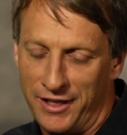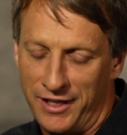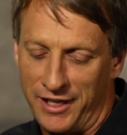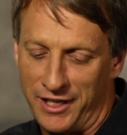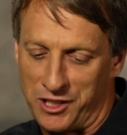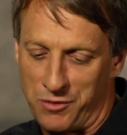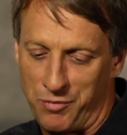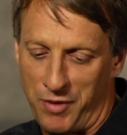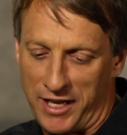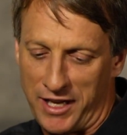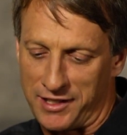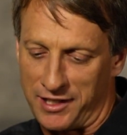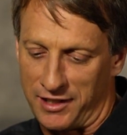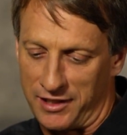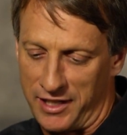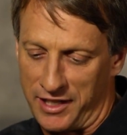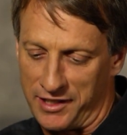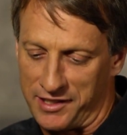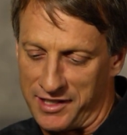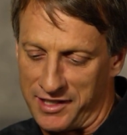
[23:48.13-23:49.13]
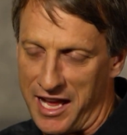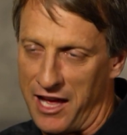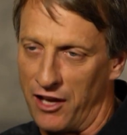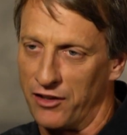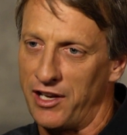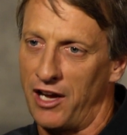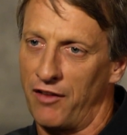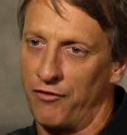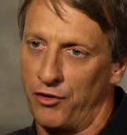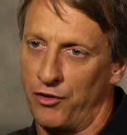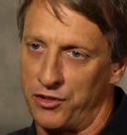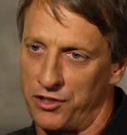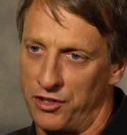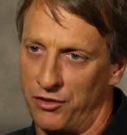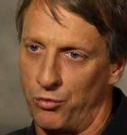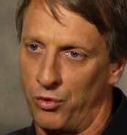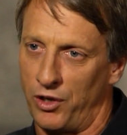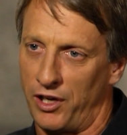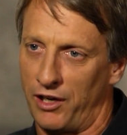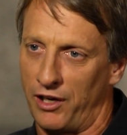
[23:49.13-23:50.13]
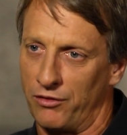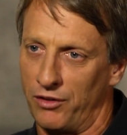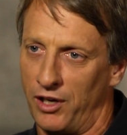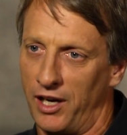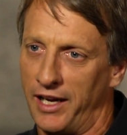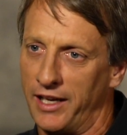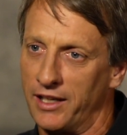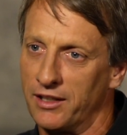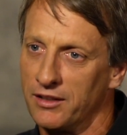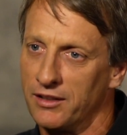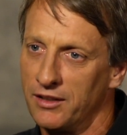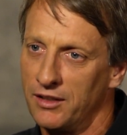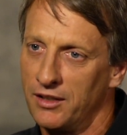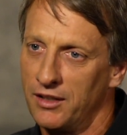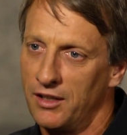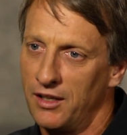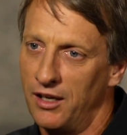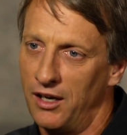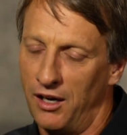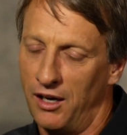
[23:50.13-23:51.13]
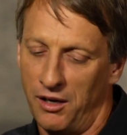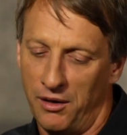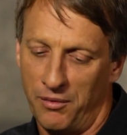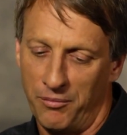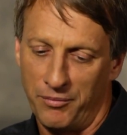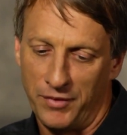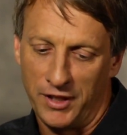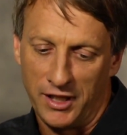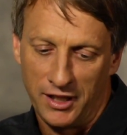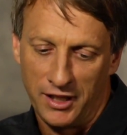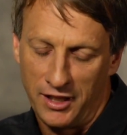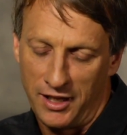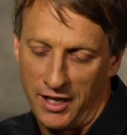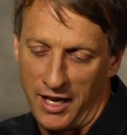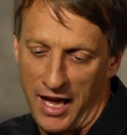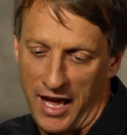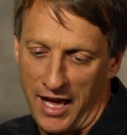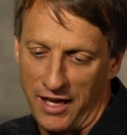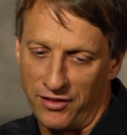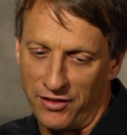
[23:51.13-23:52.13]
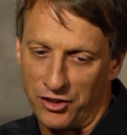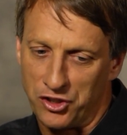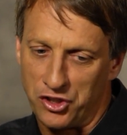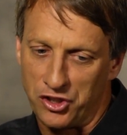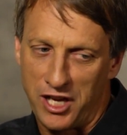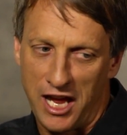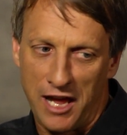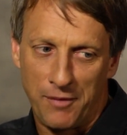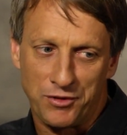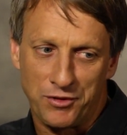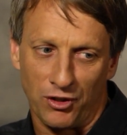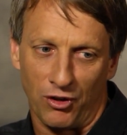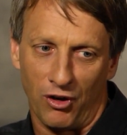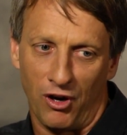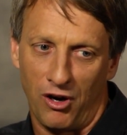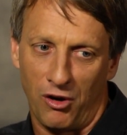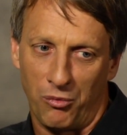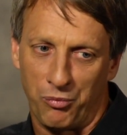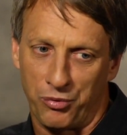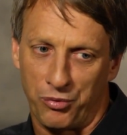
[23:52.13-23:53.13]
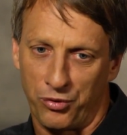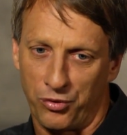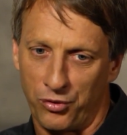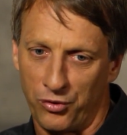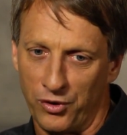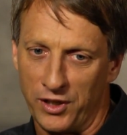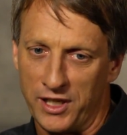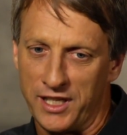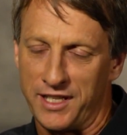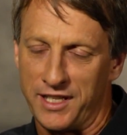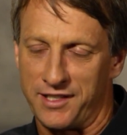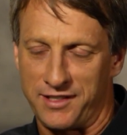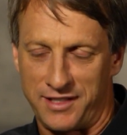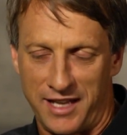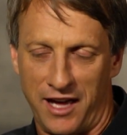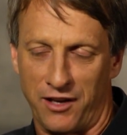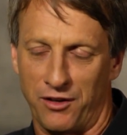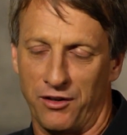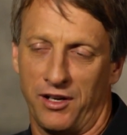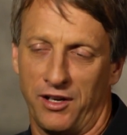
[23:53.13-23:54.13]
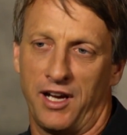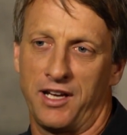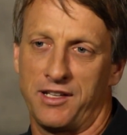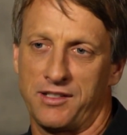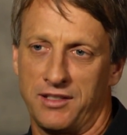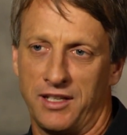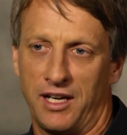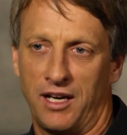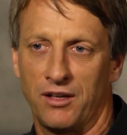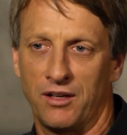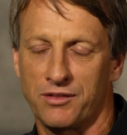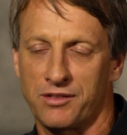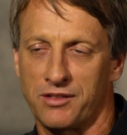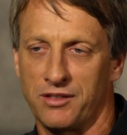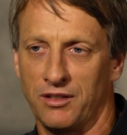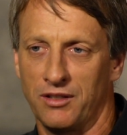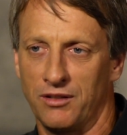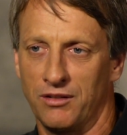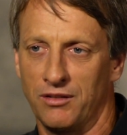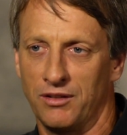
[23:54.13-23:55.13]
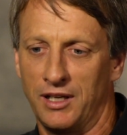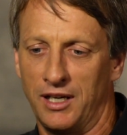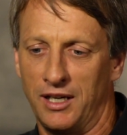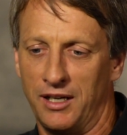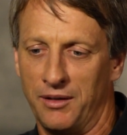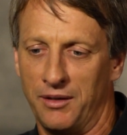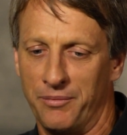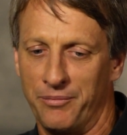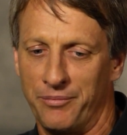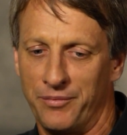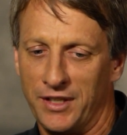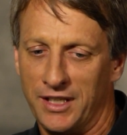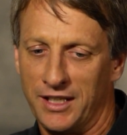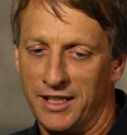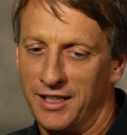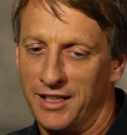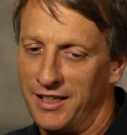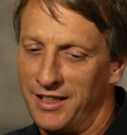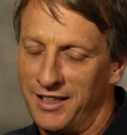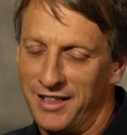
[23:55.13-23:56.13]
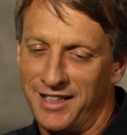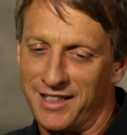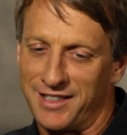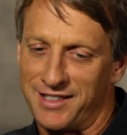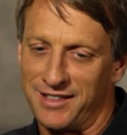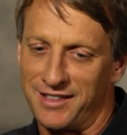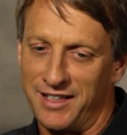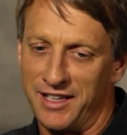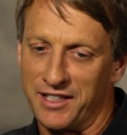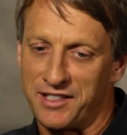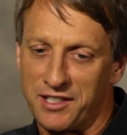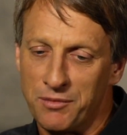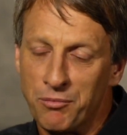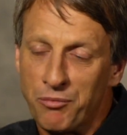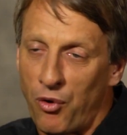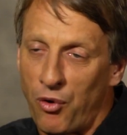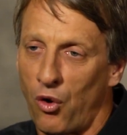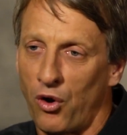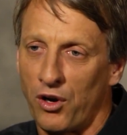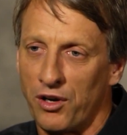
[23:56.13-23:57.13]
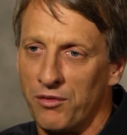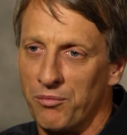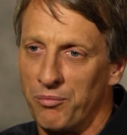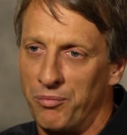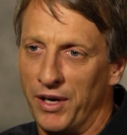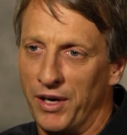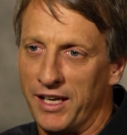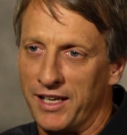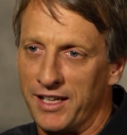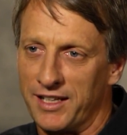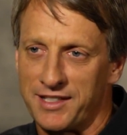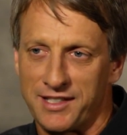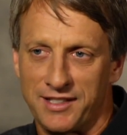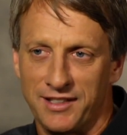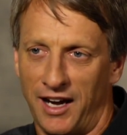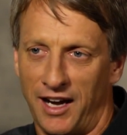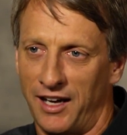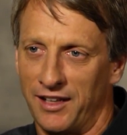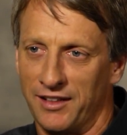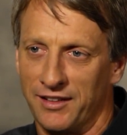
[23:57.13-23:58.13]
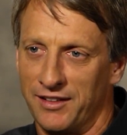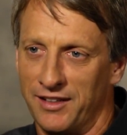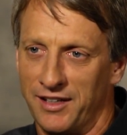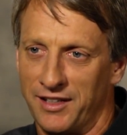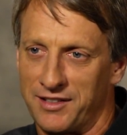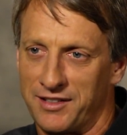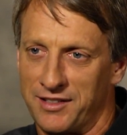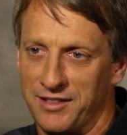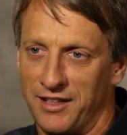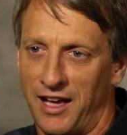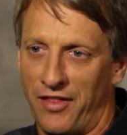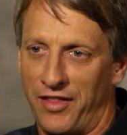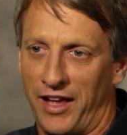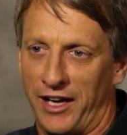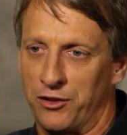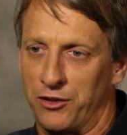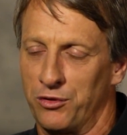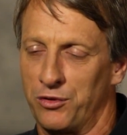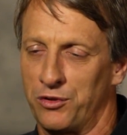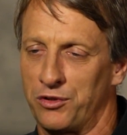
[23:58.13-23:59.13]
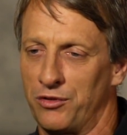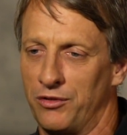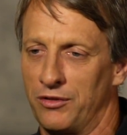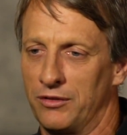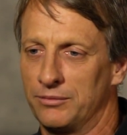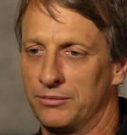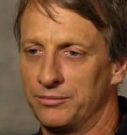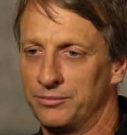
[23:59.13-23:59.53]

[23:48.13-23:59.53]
it's basically a scaled down version of what I ride. Um, and the shapes are all pretty standardized now. So um, it's, it's important, but it's not, it's not that crucial. What